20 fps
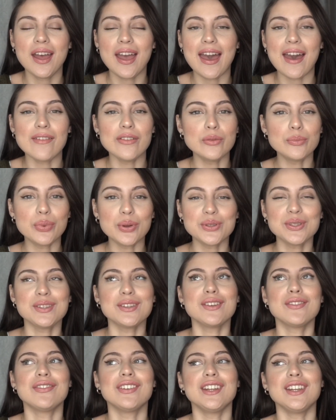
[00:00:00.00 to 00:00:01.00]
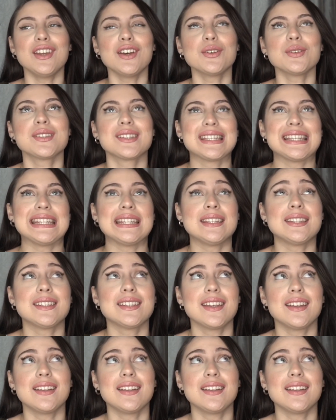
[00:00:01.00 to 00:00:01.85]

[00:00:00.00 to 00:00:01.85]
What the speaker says: Haven't posted a video since